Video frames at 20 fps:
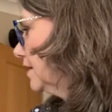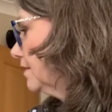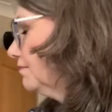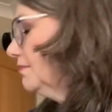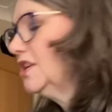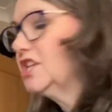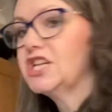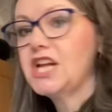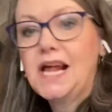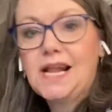
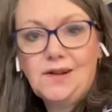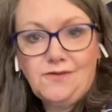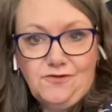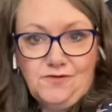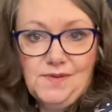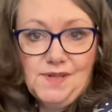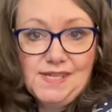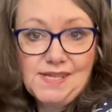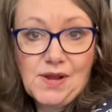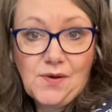Michelle from
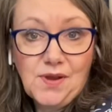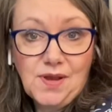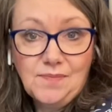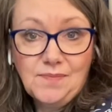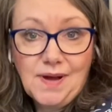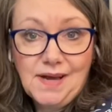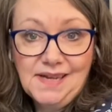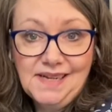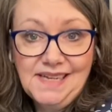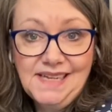the Sewing
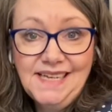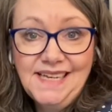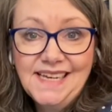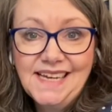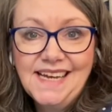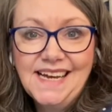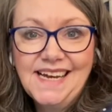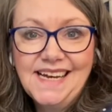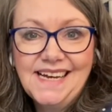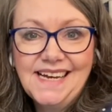Bunny,
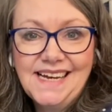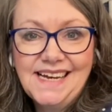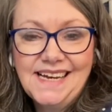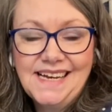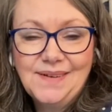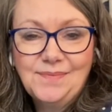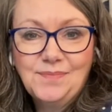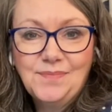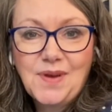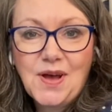
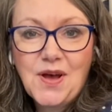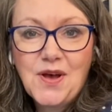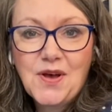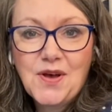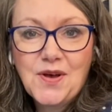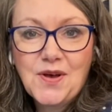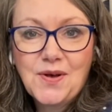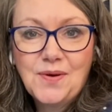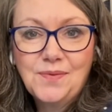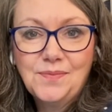
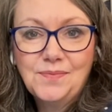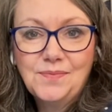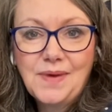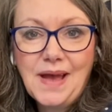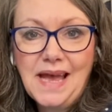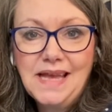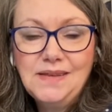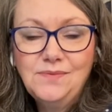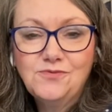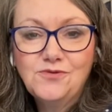her
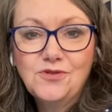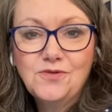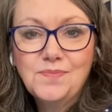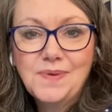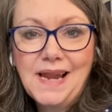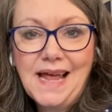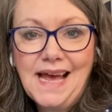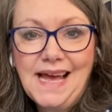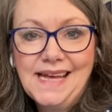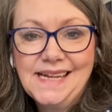April
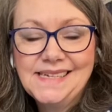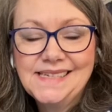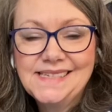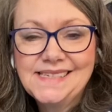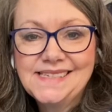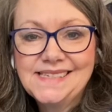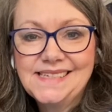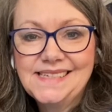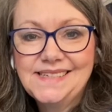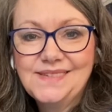
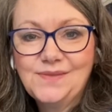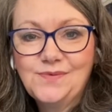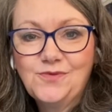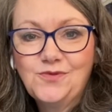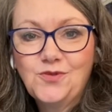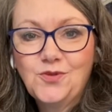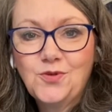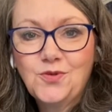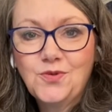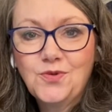plans
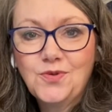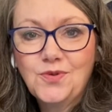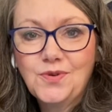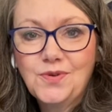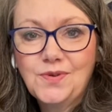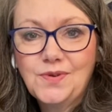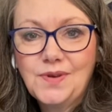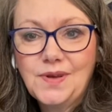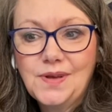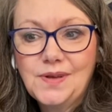for,
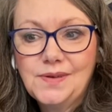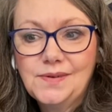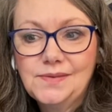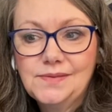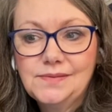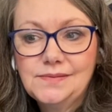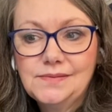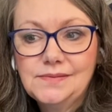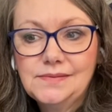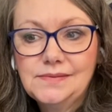
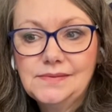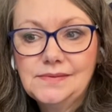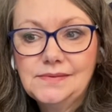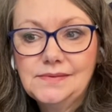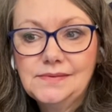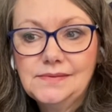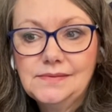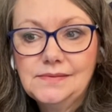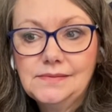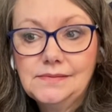
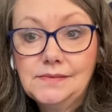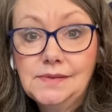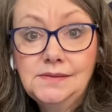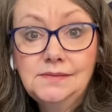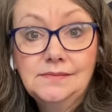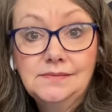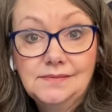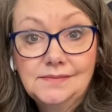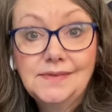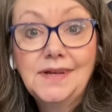
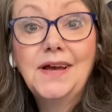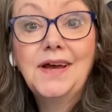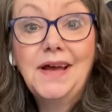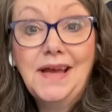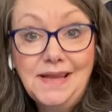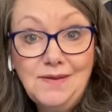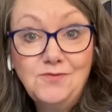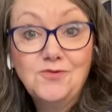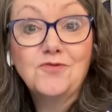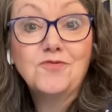her
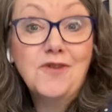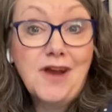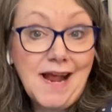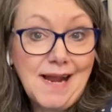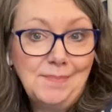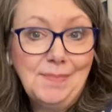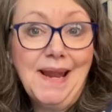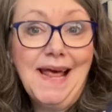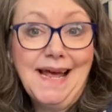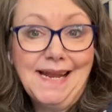April
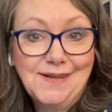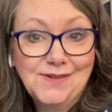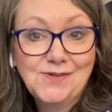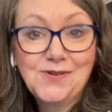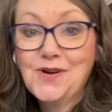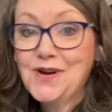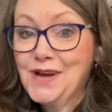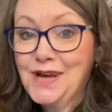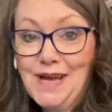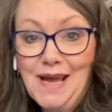plans,
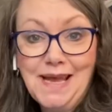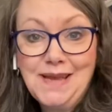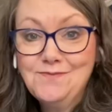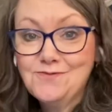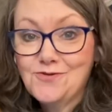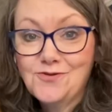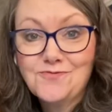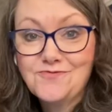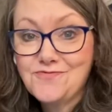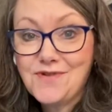not her
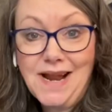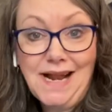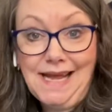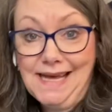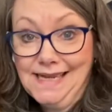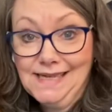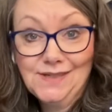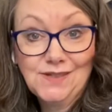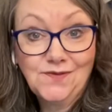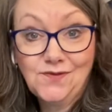April
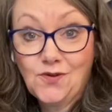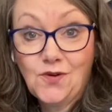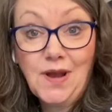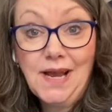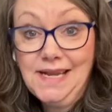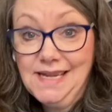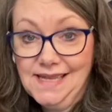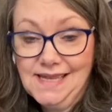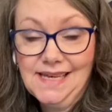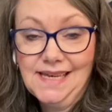plans for
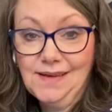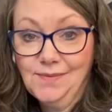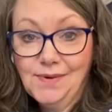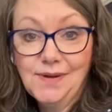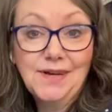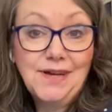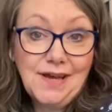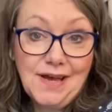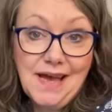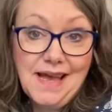anything, but
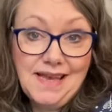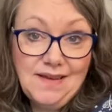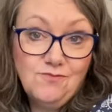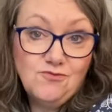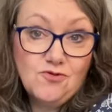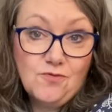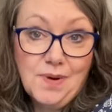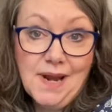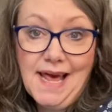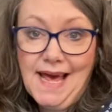her
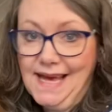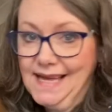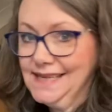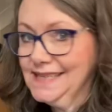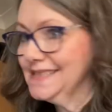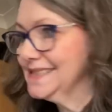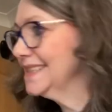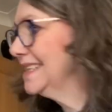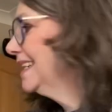April plans.